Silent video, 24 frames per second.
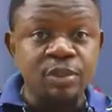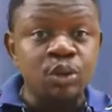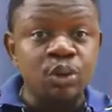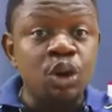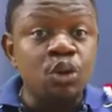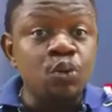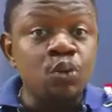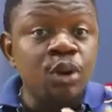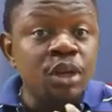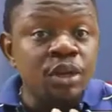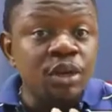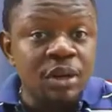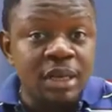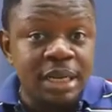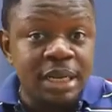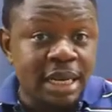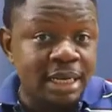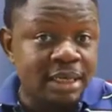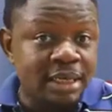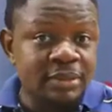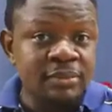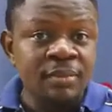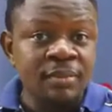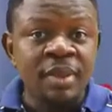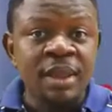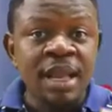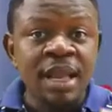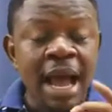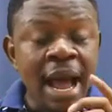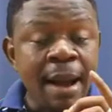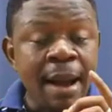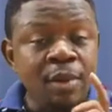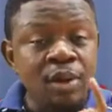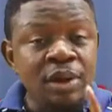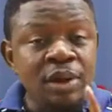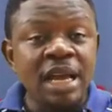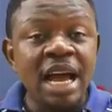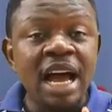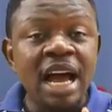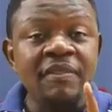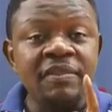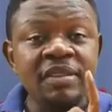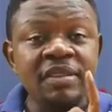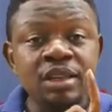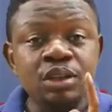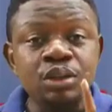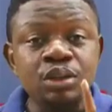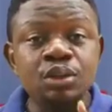because we know that. I'm only
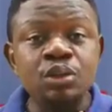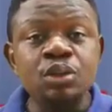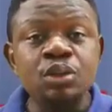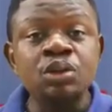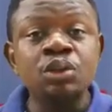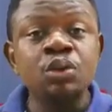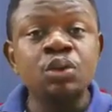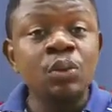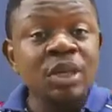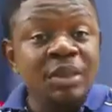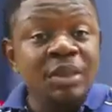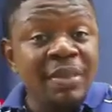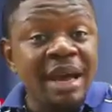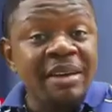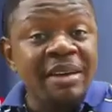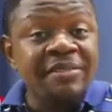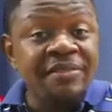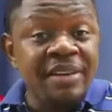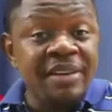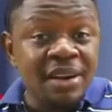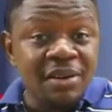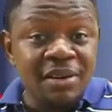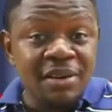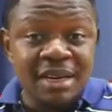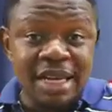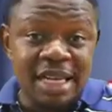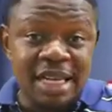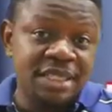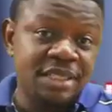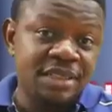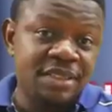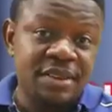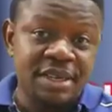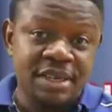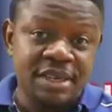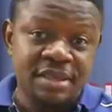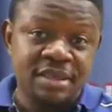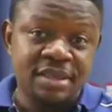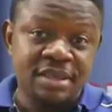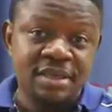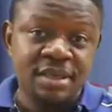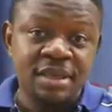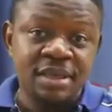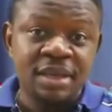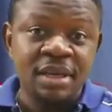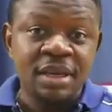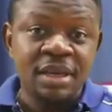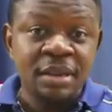having issues with my fellow Nigerians,
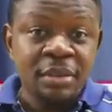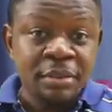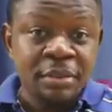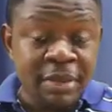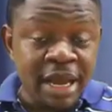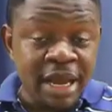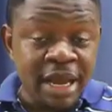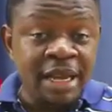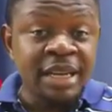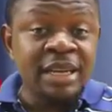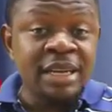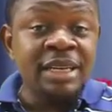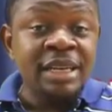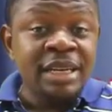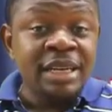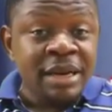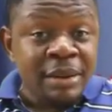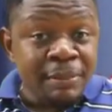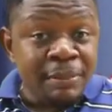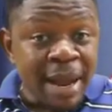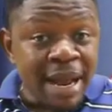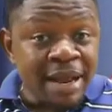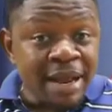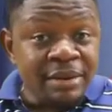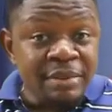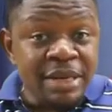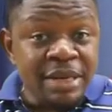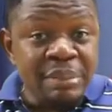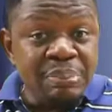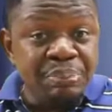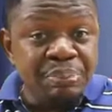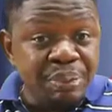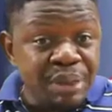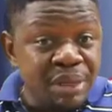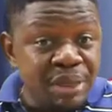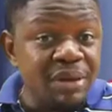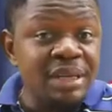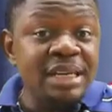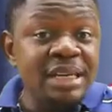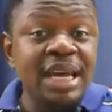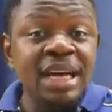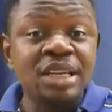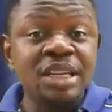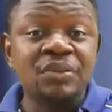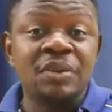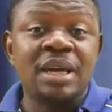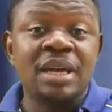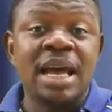the
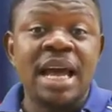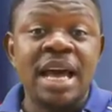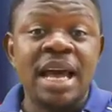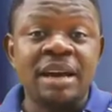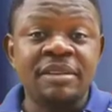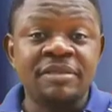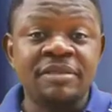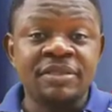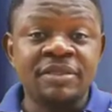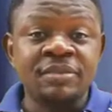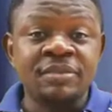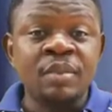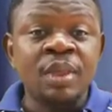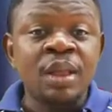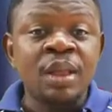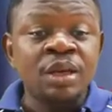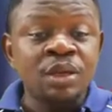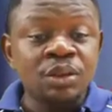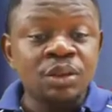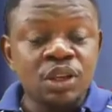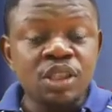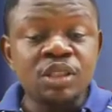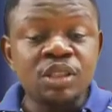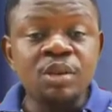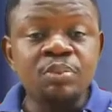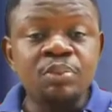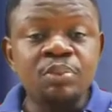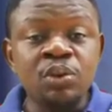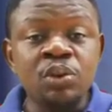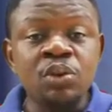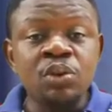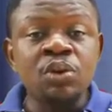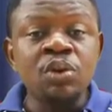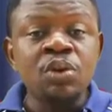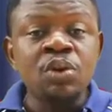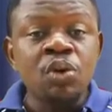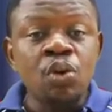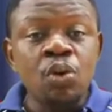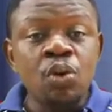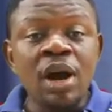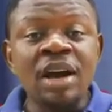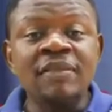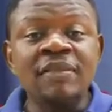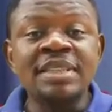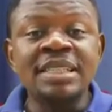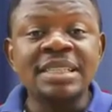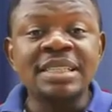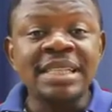billionaires we have, those people who
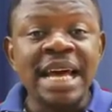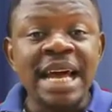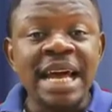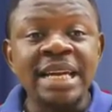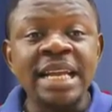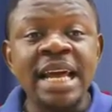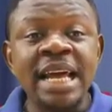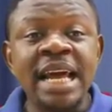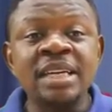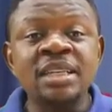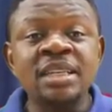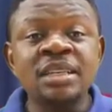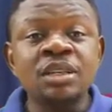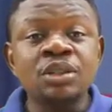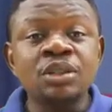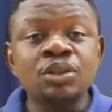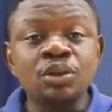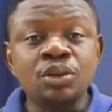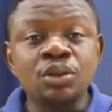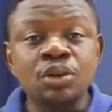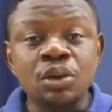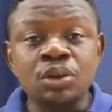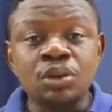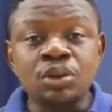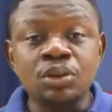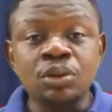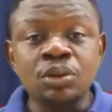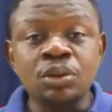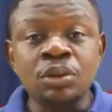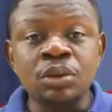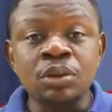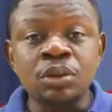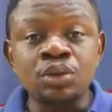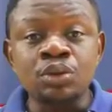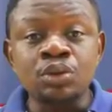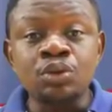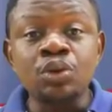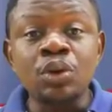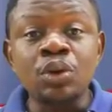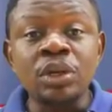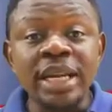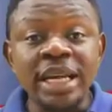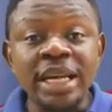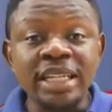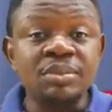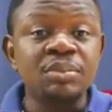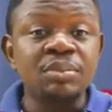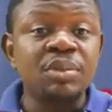have decided to
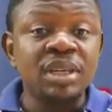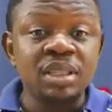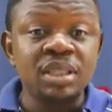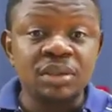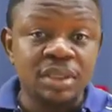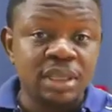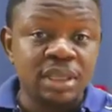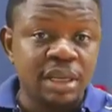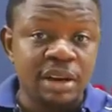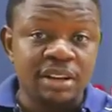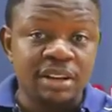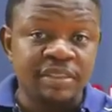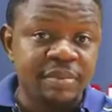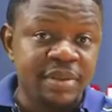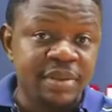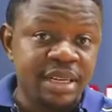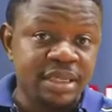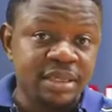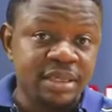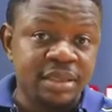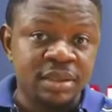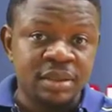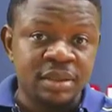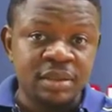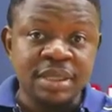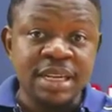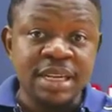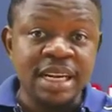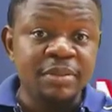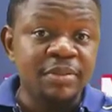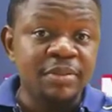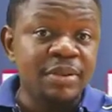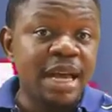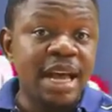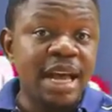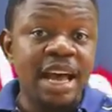donate money to the government. Those are the people I